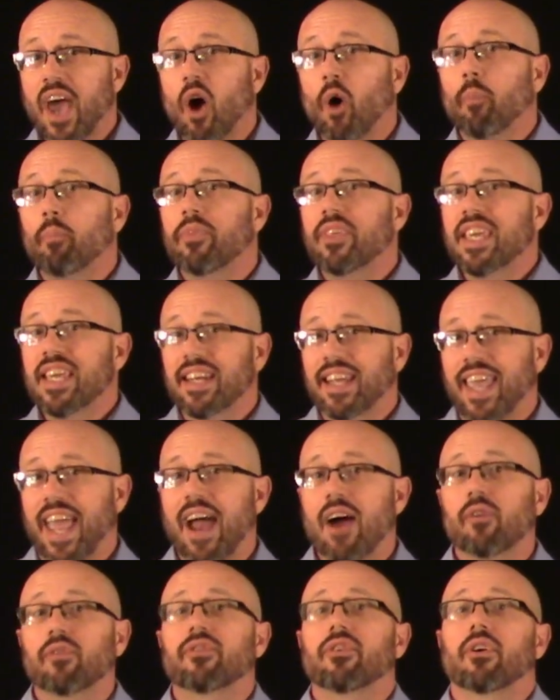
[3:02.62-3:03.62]
help the
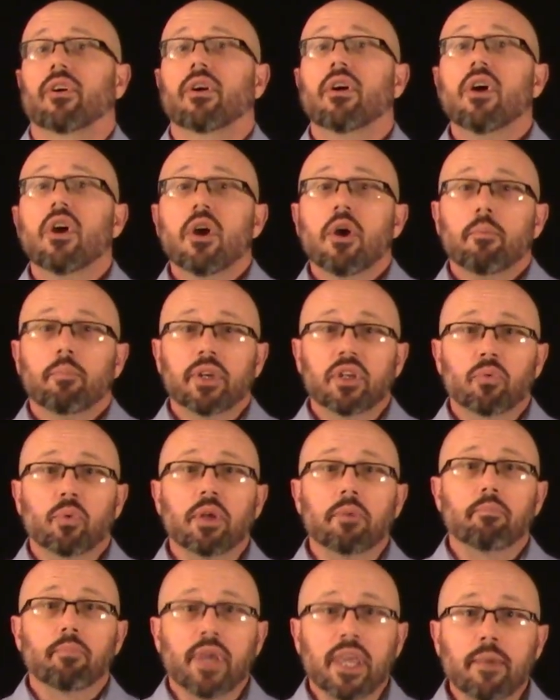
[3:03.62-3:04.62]
encounter
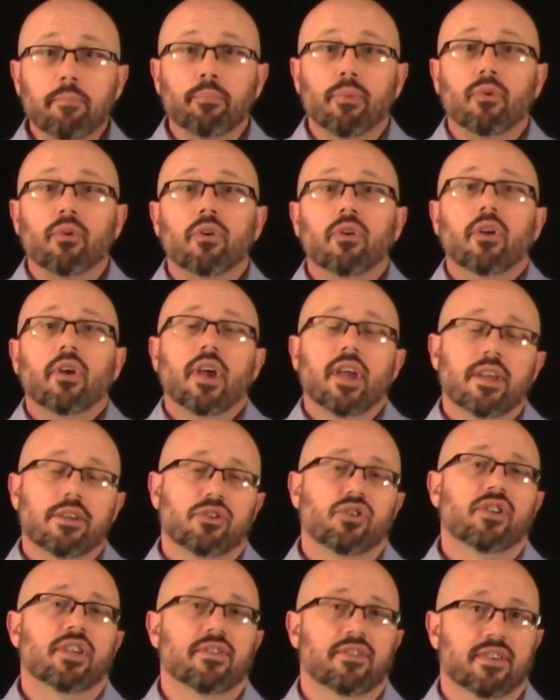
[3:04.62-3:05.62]
between people and
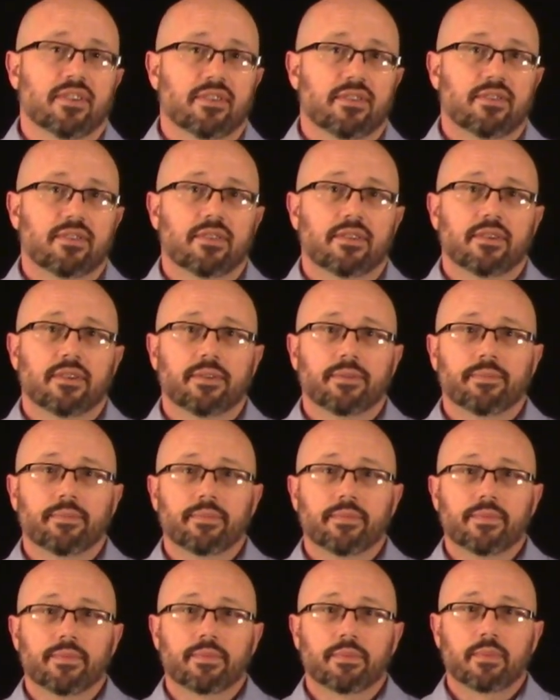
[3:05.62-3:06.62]
Jesus.
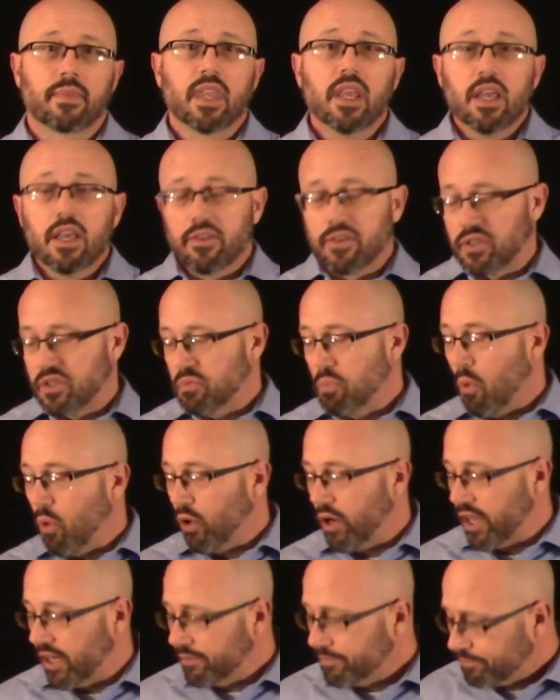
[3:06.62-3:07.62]
This
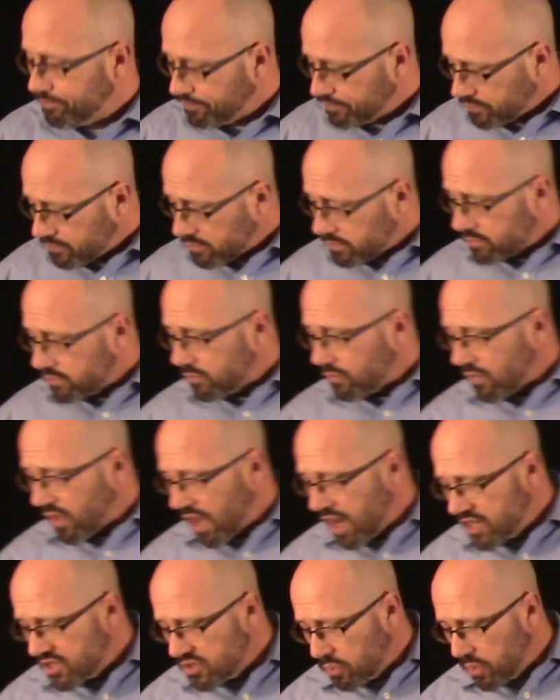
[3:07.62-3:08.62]
morning,
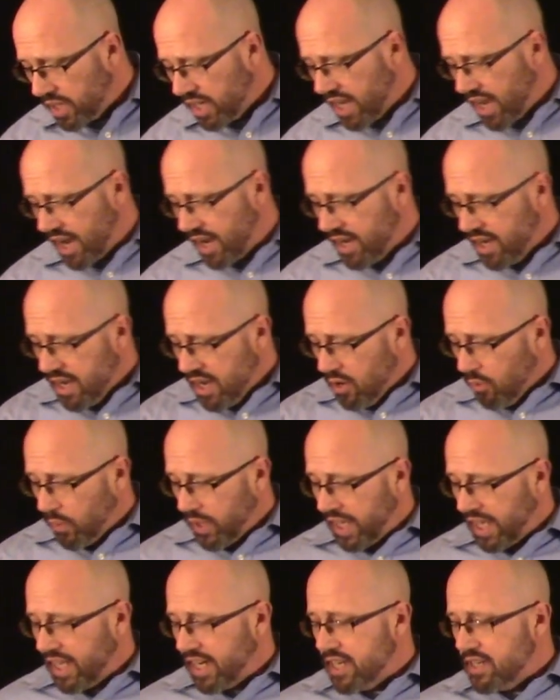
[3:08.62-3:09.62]
as we
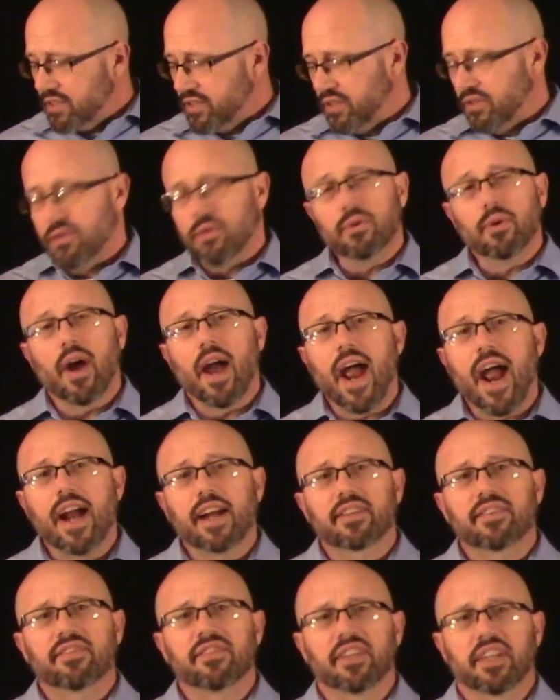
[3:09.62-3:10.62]
get into
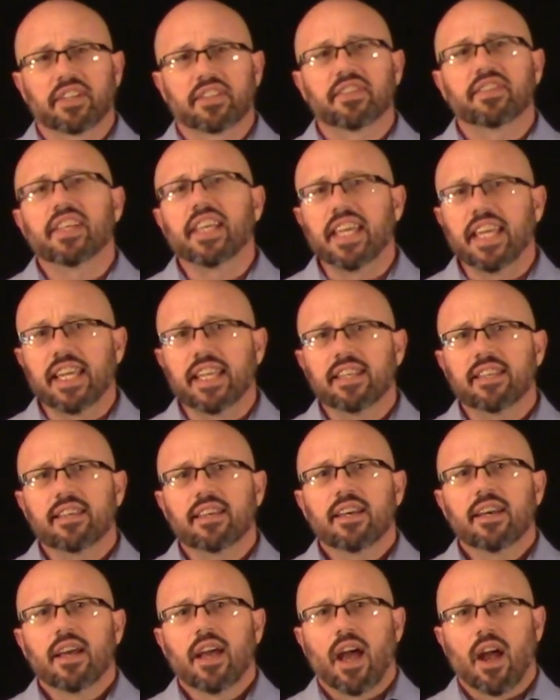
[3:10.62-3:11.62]
Acts 16,
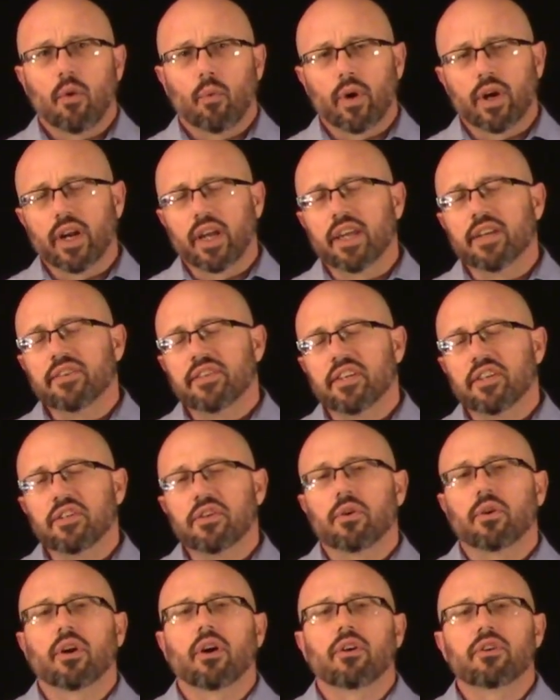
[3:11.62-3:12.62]
and we're going to
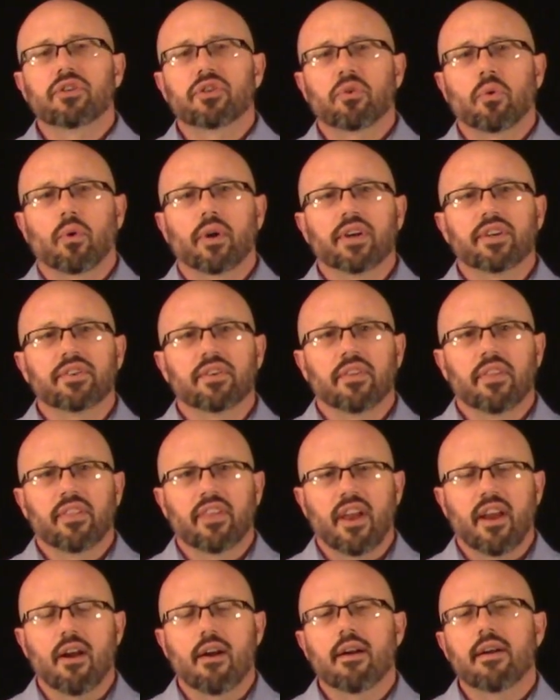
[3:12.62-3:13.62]
continue in our story
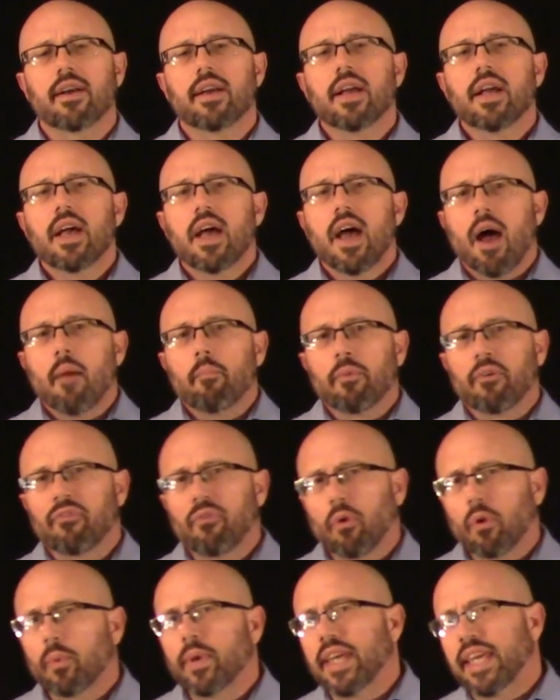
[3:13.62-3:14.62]
there.
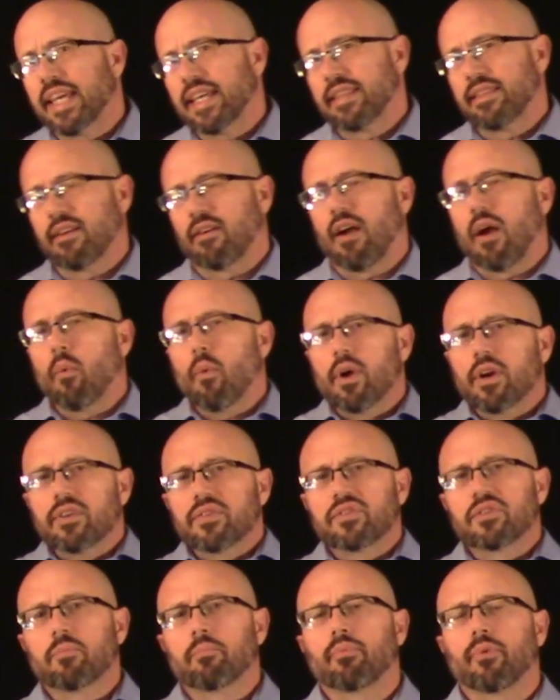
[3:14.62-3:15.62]
Before we get there, I want
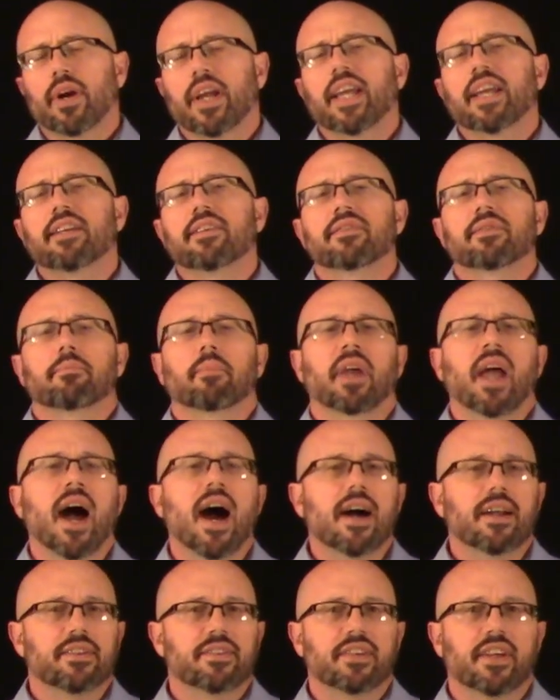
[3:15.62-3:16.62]
us to bring in some
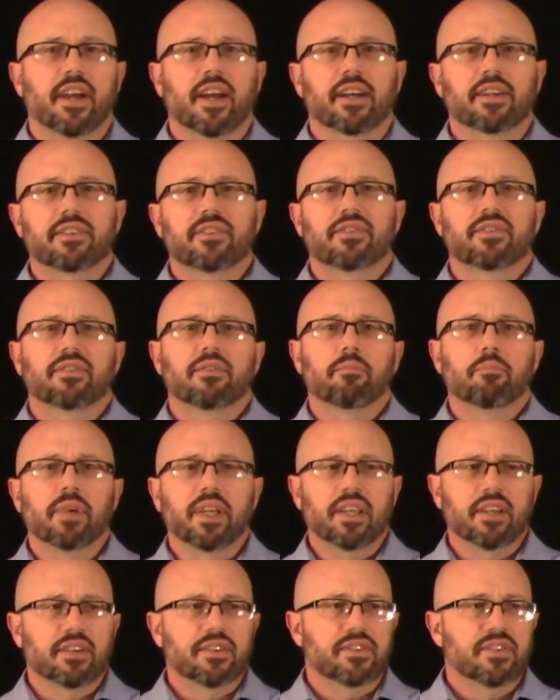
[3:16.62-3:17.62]
context
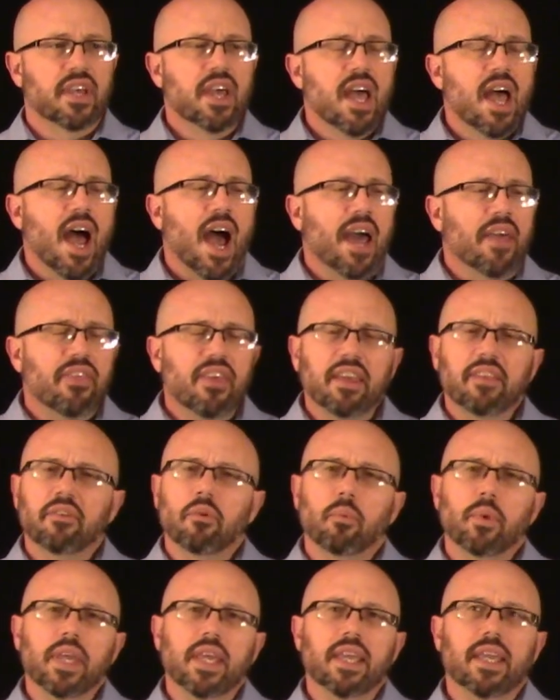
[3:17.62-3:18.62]
because I think that
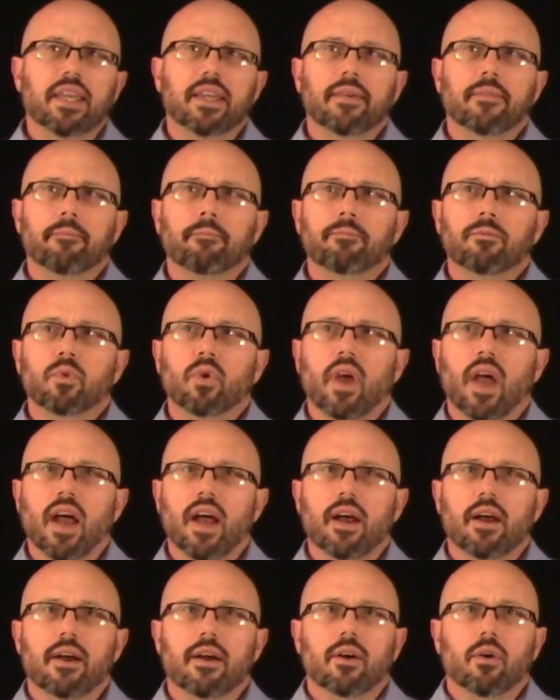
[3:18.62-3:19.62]
we
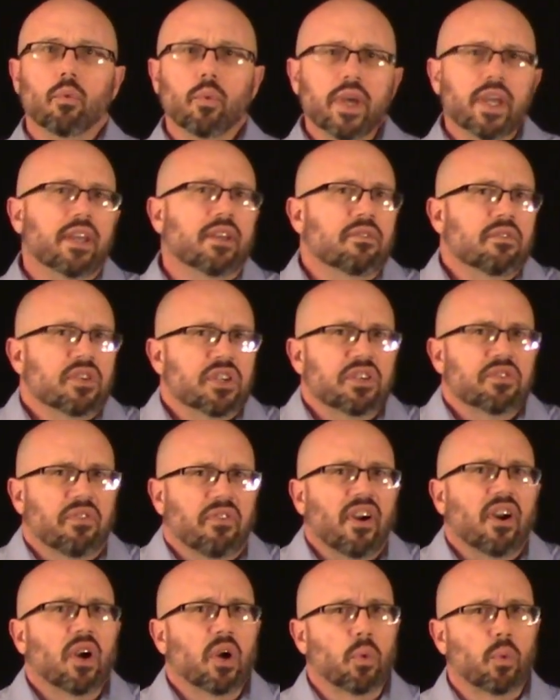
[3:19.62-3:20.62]
can just
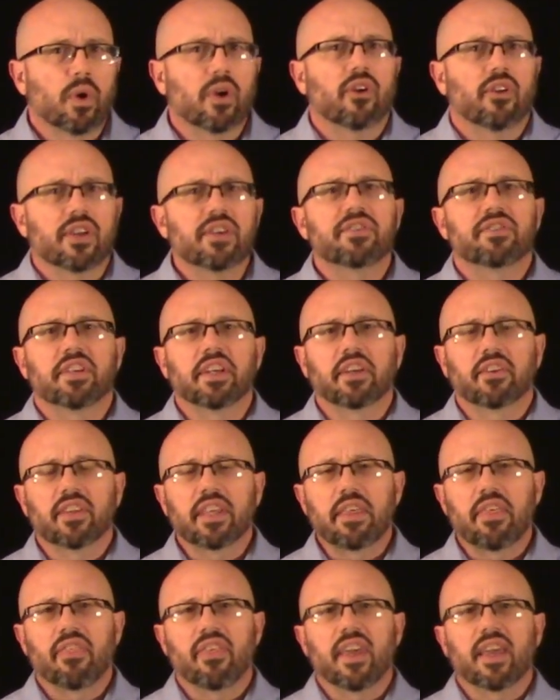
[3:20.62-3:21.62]
very
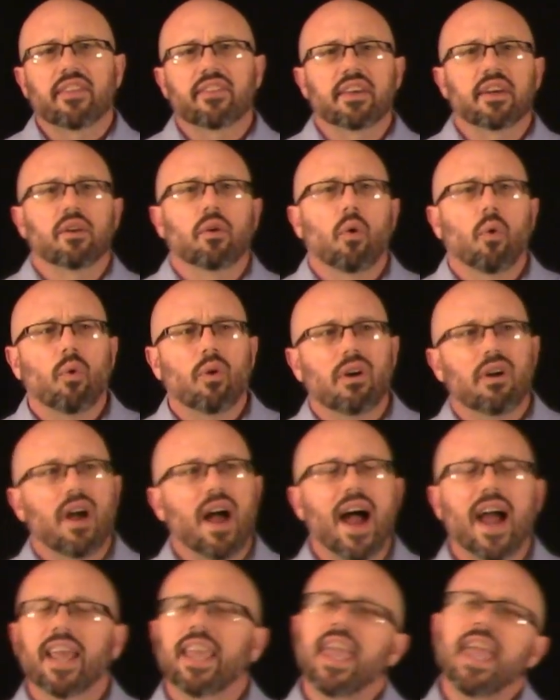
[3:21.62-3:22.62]
realistically think that, well,
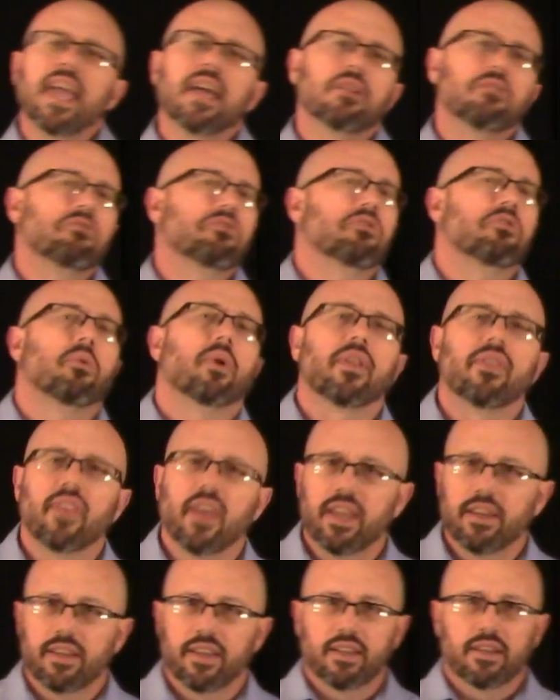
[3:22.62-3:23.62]
I can't do what
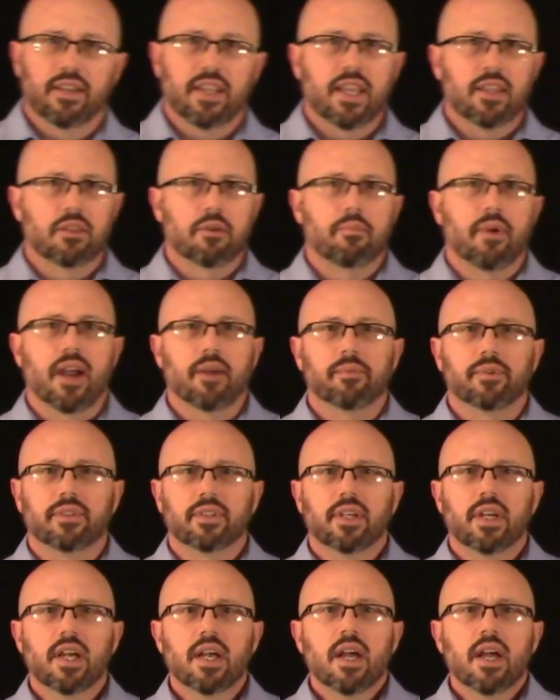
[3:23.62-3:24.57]
they did in the Bible.